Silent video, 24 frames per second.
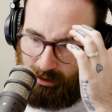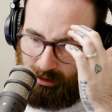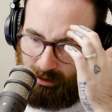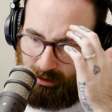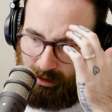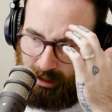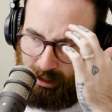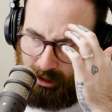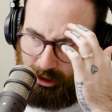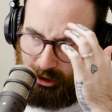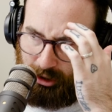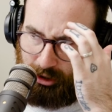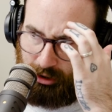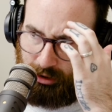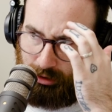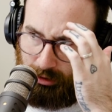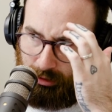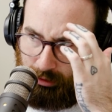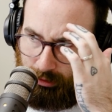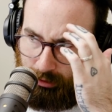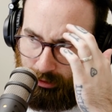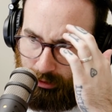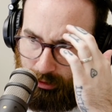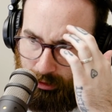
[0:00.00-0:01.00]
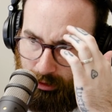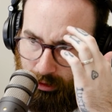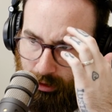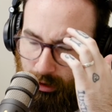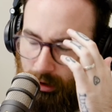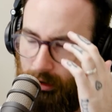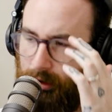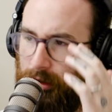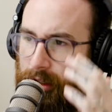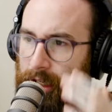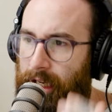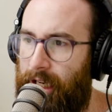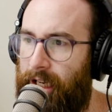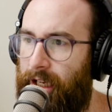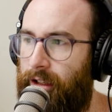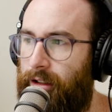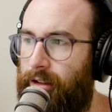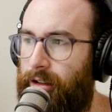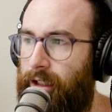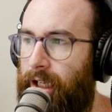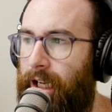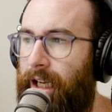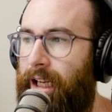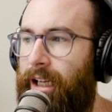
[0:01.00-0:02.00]
they should not
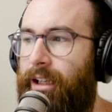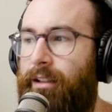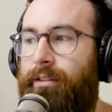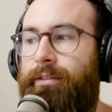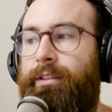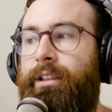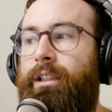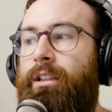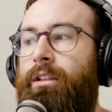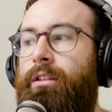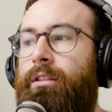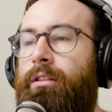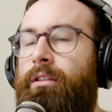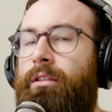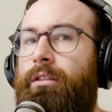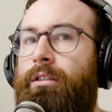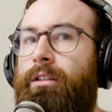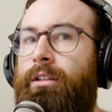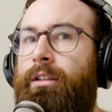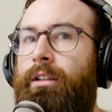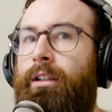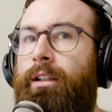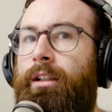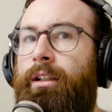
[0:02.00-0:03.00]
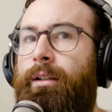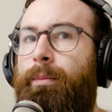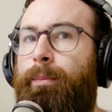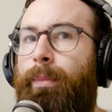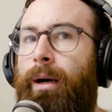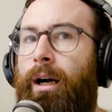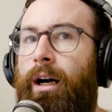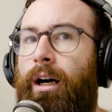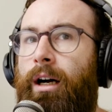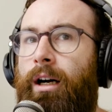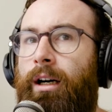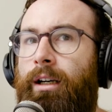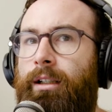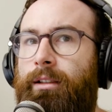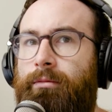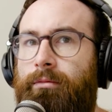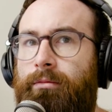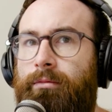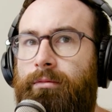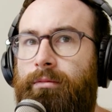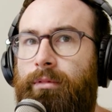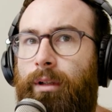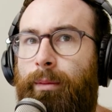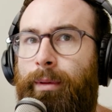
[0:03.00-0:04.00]
have included the part
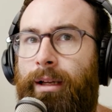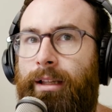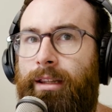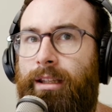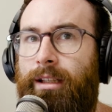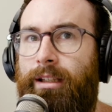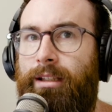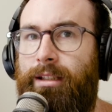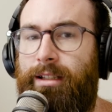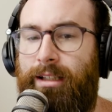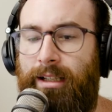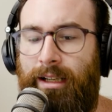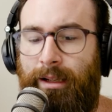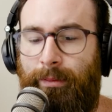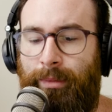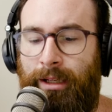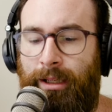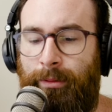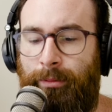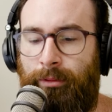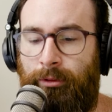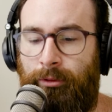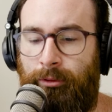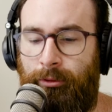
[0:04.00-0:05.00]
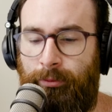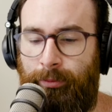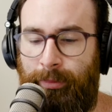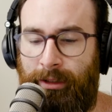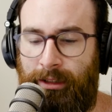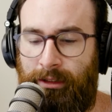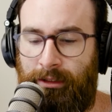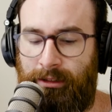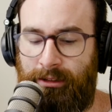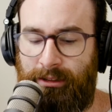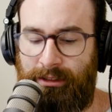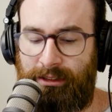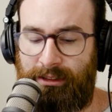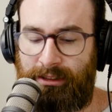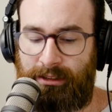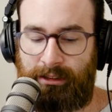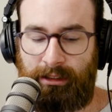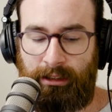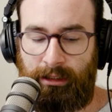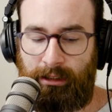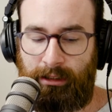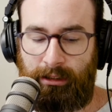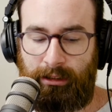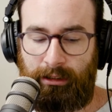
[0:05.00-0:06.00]
about the internet people, because
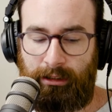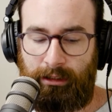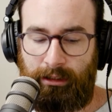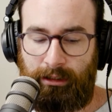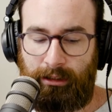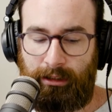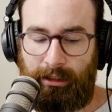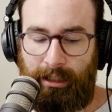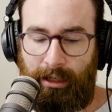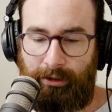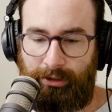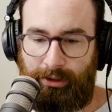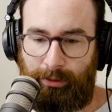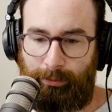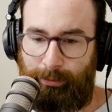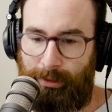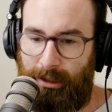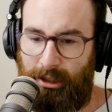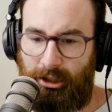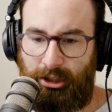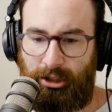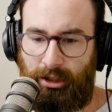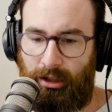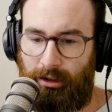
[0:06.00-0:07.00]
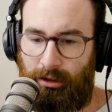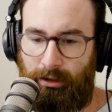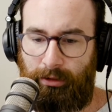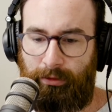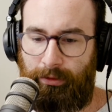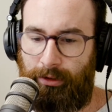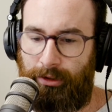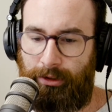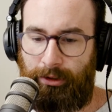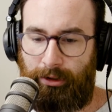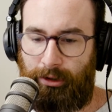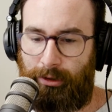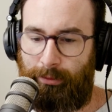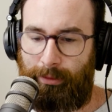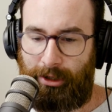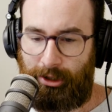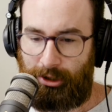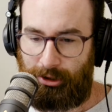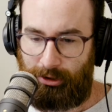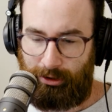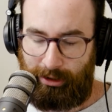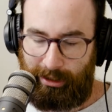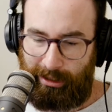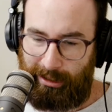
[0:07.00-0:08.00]
that was a big chunk of the
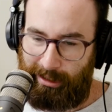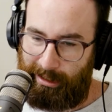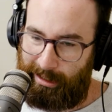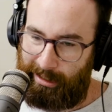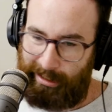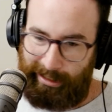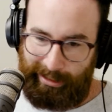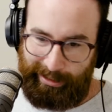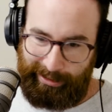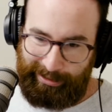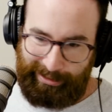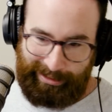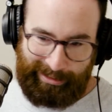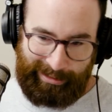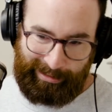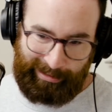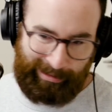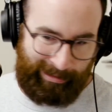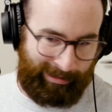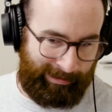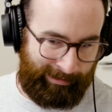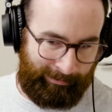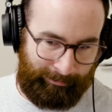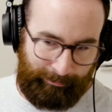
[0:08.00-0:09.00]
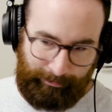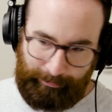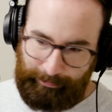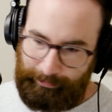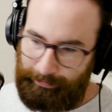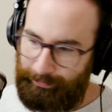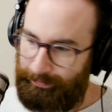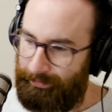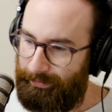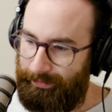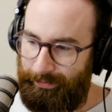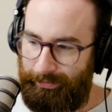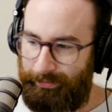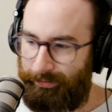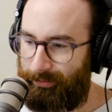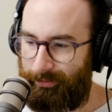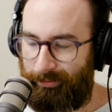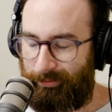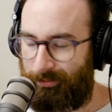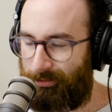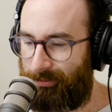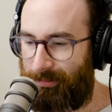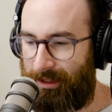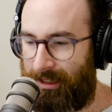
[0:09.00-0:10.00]
documentary and
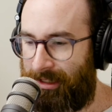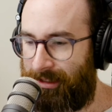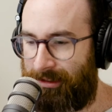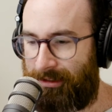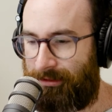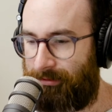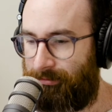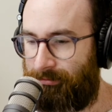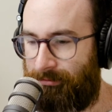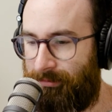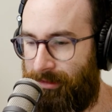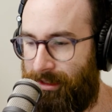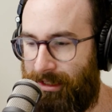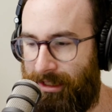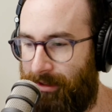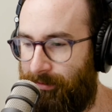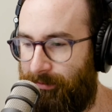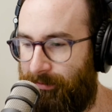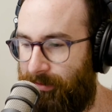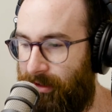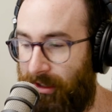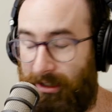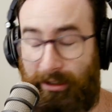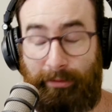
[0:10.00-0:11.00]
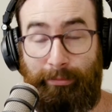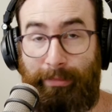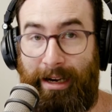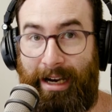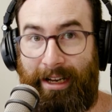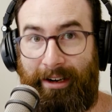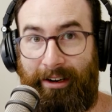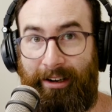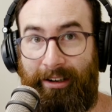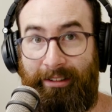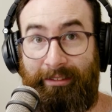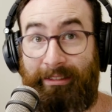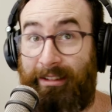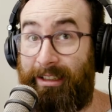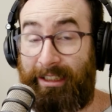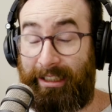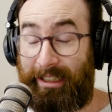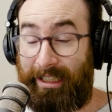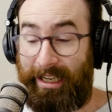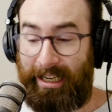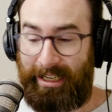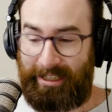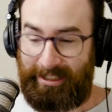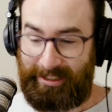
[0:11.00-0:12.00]
it didn't fucking matter in
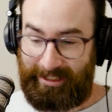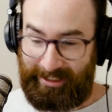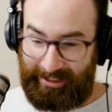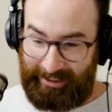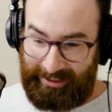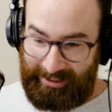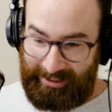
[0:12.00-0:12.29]
the end.